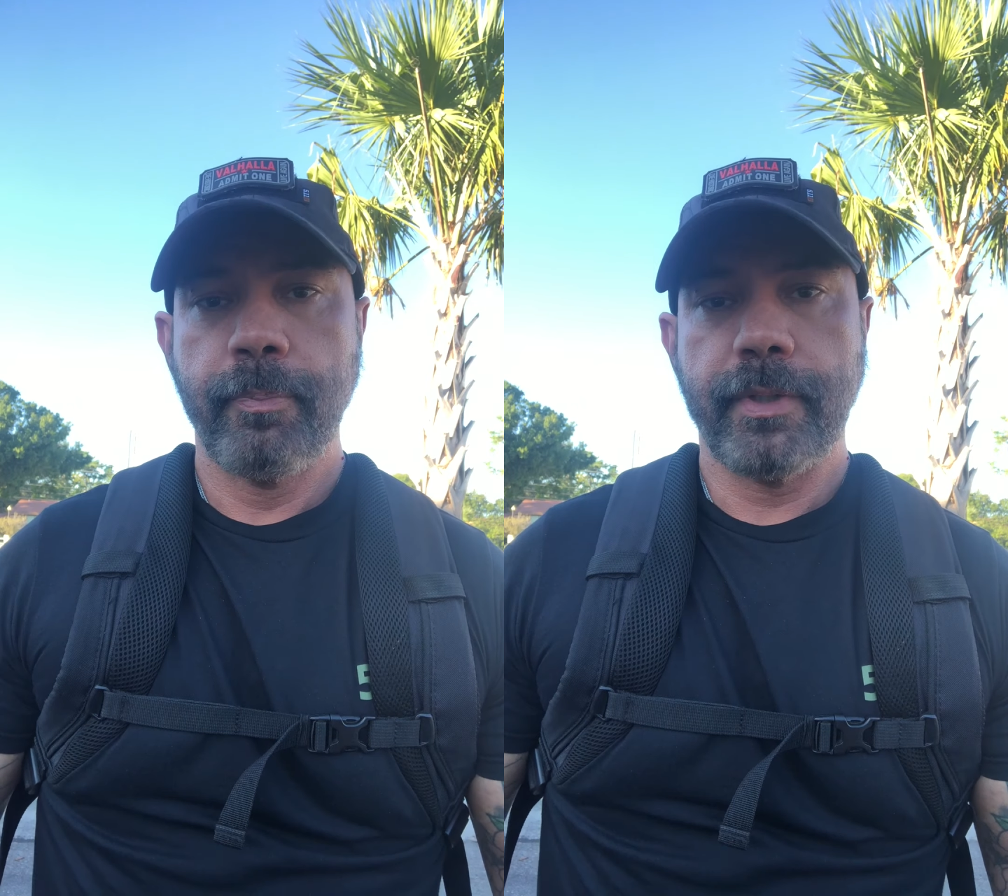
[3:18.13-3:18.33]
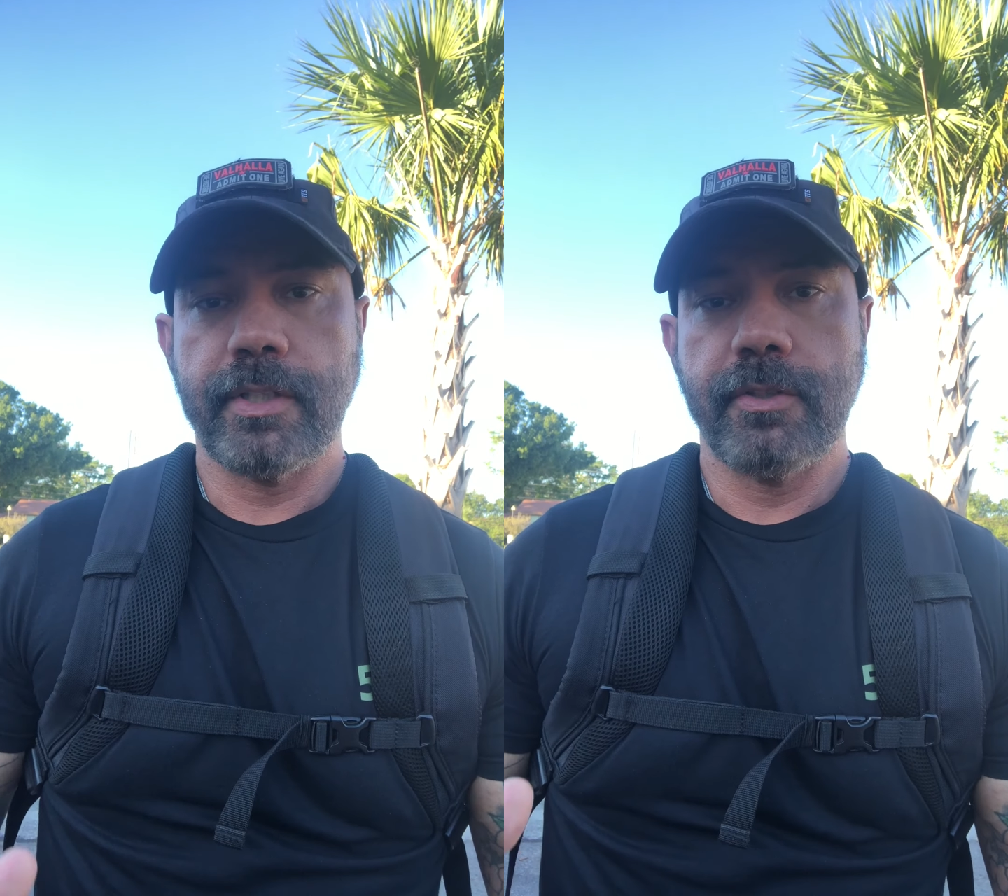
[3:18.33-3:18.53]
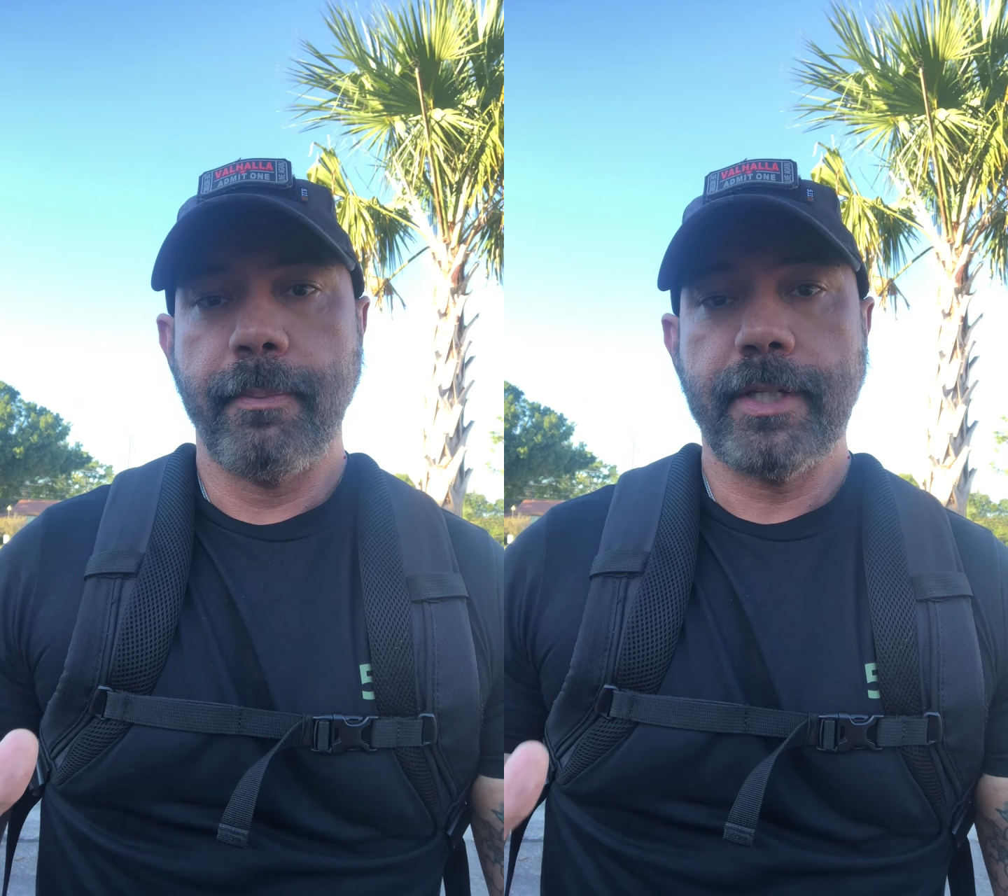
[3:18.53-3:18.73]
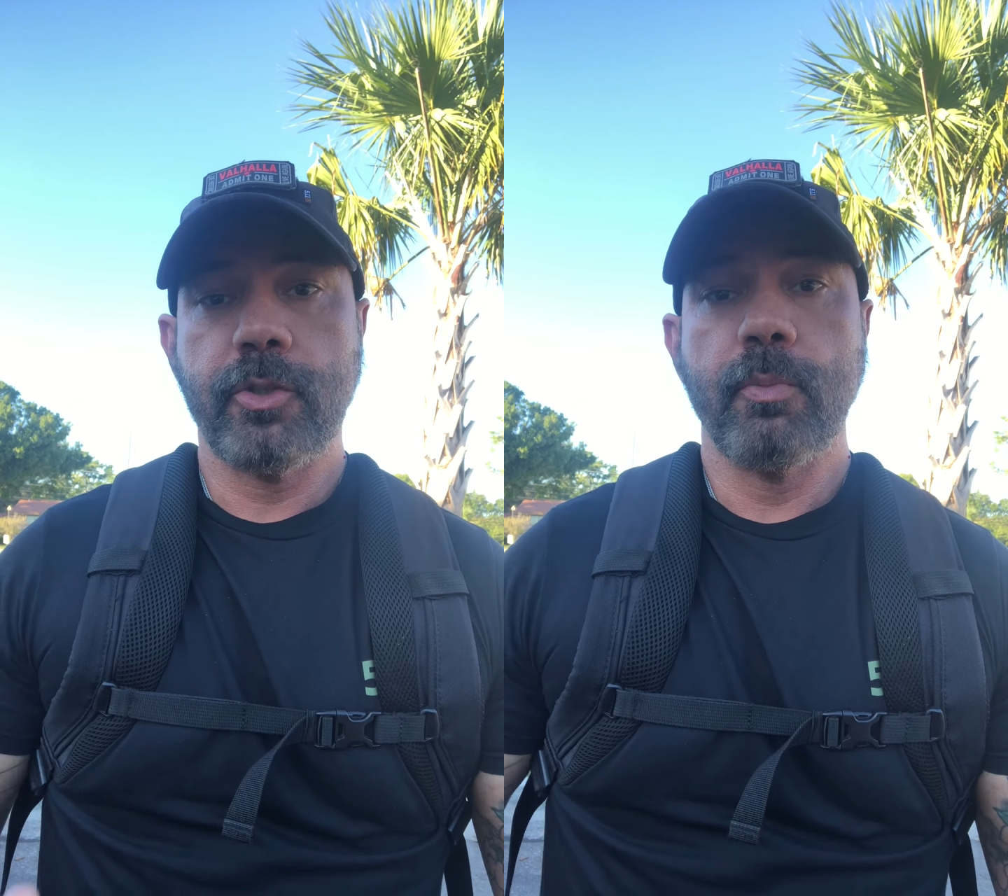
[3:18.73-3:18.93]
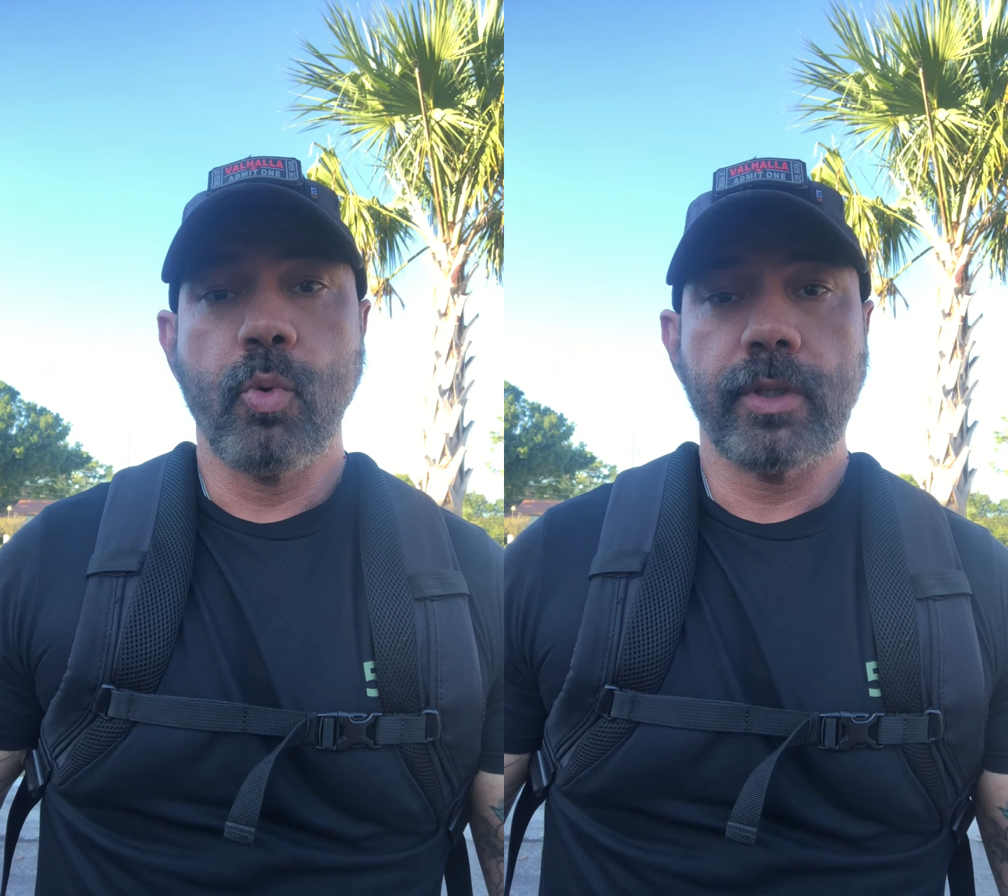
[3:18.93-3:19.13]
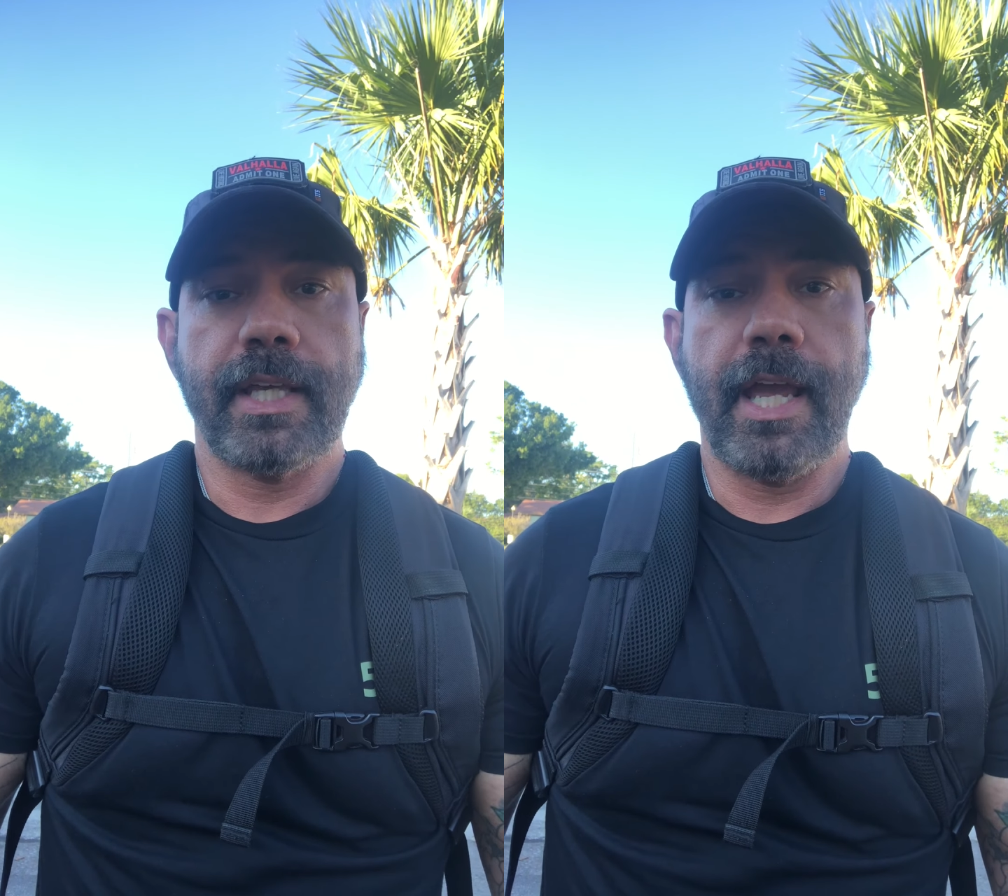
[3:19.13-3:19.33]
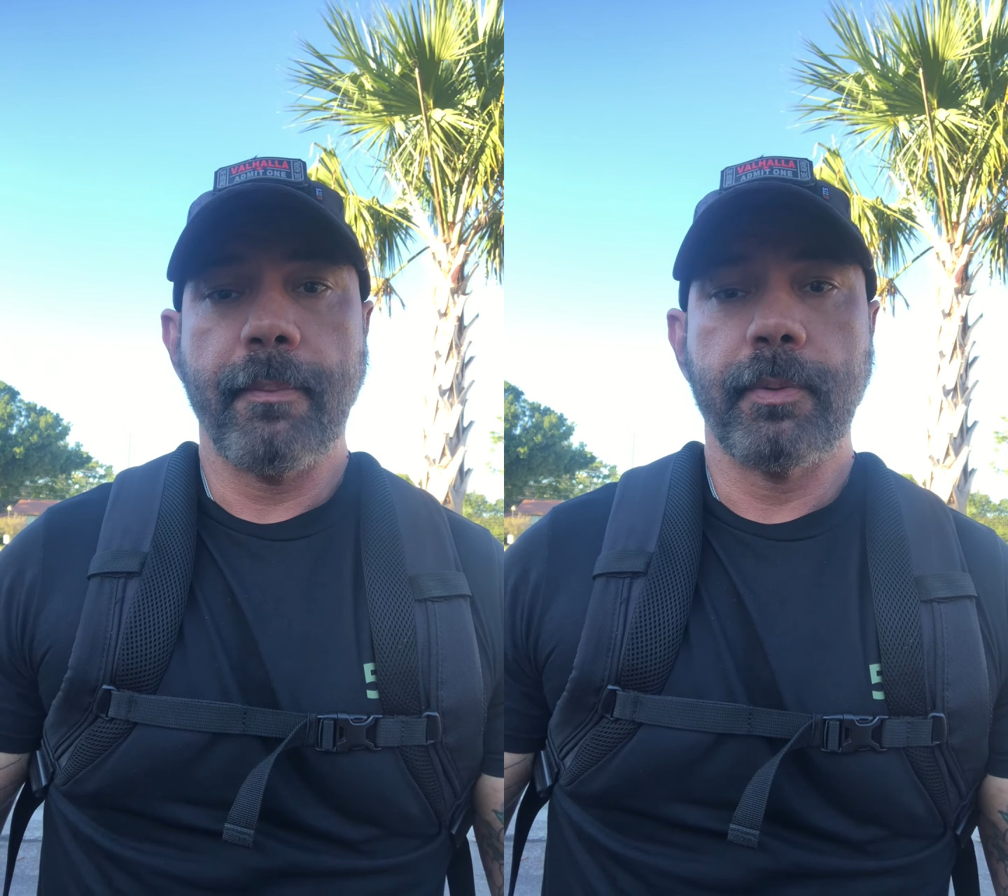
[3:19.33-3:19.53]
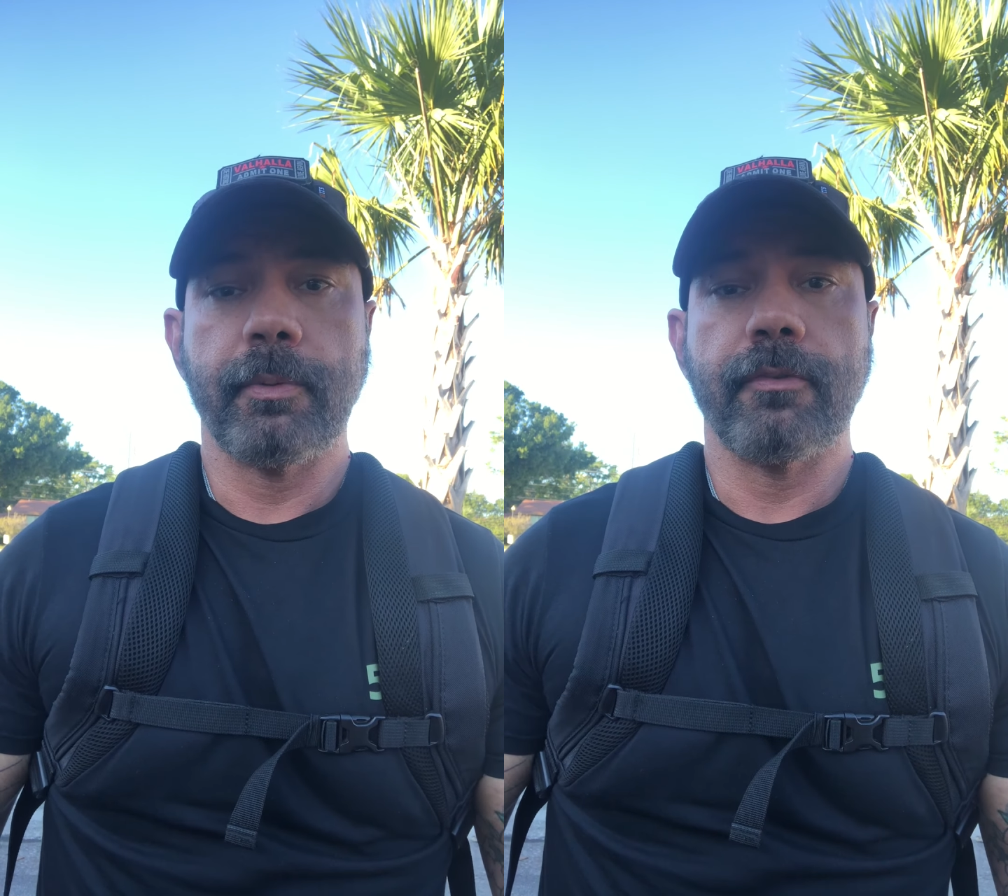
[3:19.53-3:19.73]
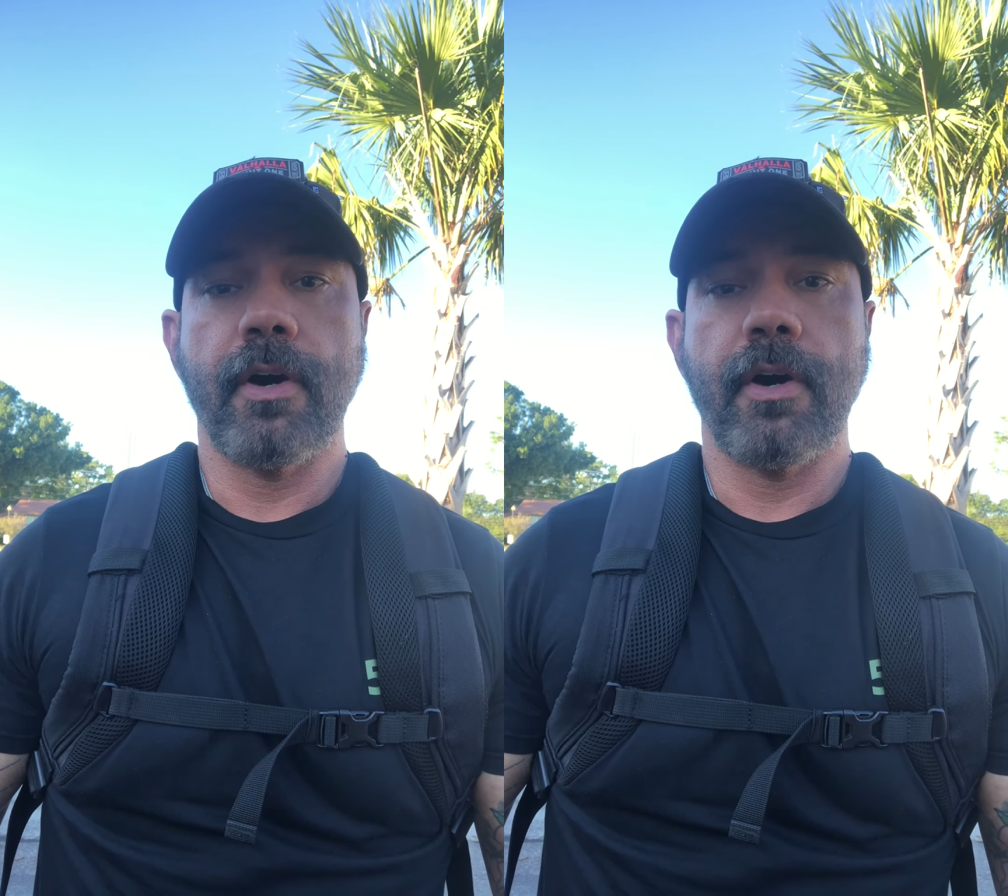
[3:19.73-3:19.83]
because it makes you more capable of